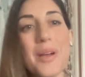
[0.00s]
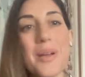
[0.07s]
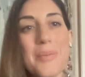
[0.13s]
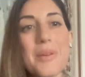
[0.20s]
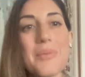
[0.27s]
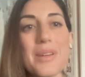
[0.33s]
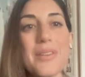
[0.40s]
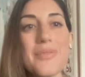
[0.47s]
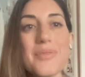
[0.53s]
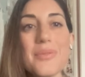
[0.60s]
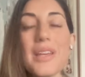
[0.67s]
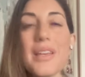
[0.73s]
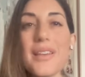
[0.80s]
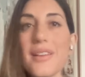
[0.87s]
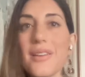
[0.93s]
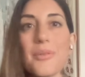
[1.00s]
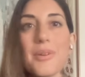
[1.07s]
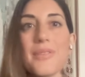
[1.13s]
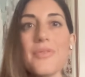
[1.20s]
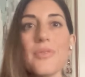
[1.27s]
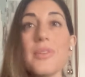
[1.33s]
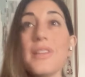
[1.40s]
I
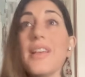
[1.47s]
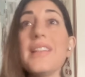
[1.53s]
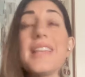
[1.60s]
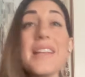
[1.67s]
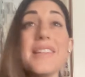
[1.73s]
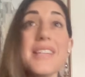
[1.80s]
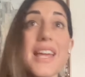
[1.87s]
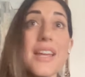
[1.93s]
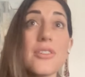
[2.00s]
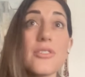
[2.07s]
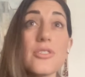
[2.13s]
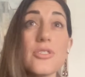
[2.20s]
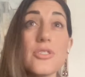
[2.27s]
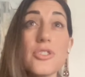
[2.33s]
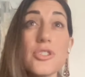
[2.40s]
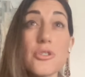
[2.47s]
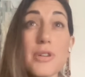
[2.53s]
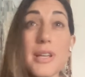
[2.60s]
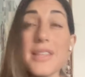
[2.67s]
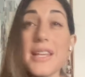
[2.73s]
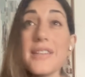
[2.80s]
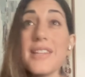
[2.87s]
mean, they
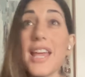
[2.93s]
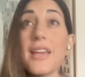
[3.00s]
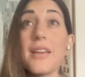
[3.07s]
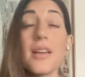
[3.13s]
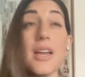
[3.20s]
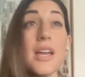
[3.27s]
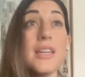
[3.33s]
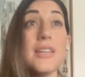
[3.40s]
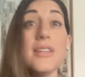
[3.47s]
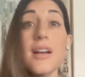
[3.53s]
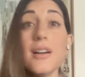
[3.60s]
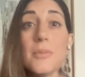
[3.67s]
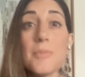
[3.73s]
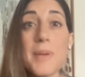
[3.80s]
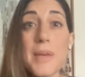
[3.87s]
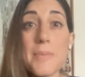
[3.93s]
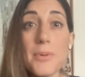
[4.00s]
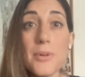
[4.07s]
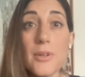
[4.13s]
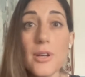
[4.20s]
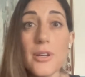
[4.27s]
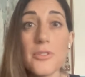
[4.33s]
take young
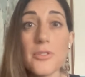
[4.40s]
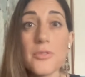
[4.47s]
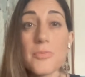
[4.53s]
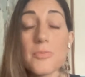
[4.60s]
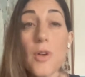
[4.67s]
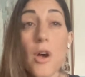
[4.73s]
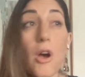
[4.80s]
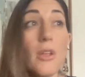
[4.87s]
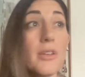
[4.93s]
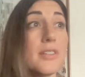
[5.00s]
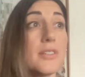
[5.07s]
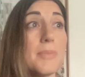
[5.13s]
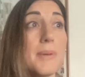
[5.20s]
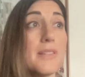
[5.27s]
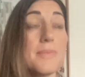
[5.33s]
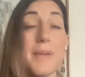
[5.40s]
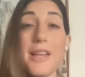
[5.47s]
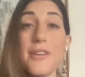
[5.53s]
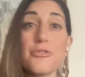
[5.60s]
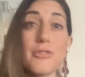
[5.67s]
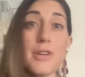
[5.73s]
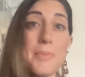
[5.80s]
people on all expense
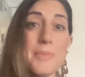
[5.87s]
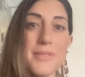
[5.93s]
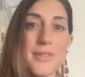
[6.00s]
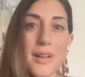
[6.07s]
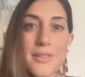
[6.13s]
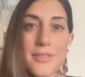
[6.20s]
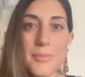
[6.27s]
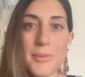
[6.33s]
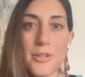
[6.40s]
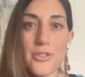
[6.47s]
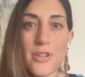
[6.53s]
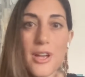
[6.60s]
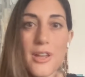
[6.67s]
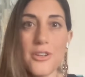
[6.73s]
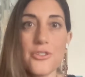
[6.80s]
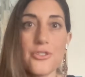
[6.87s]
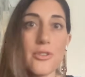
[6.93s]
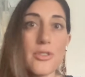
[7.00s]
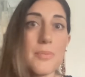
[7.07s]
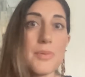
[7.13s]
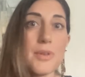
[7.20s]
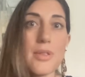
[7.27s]
paid trips to Azerbaijan and show
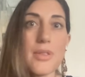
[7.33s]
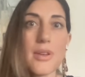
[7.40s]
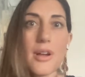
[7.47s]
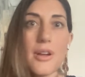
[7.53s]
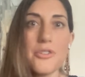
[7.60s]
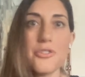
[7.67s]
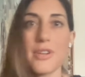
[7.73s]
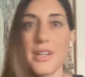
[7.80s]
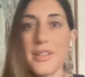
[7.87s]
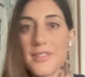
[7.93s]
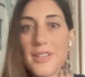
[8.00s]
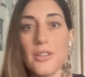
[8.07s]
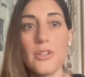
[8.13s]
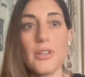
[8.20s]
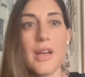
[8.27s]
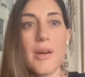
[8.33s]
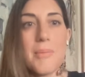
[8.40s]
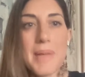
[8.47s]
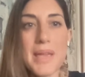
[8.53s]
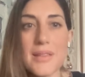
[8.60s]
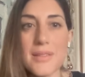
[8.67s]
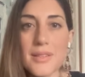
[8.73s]
the beauty of the country and say, look how
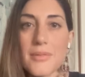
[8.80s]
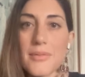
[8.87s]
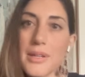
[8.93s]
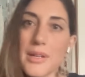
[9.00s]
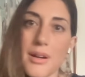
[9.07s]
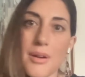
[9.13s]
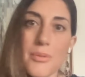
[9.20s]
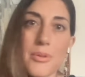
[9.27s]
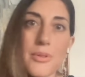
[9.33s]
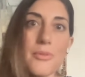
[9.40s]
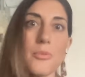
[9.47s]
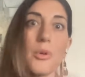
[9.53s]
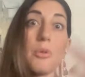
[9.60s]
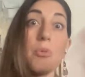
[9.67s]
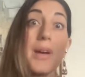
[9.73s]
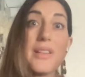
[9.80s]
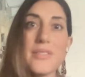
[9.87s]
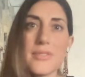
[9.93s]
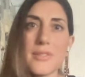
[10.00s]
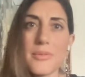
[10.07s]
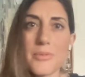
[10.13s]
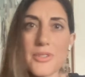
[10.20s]
amazing we are. We're
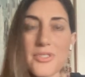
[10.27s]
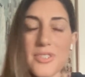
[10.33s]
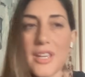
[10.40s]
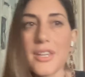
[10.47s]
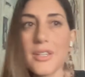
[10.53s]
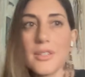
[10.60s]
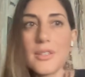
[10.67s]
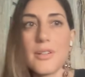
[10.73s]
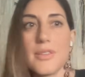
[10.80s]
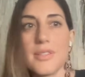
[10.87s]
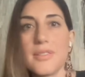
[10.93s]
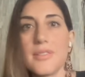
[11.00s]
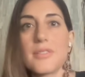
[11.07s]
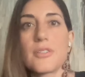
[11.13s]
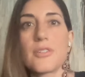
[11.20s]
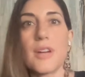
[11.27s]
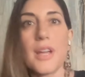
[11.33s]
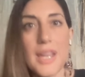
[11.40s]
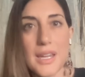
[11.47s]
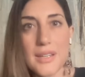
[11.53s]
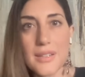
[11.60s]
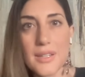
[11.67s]
Western, we're secular. This is
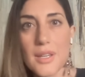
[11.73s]
great.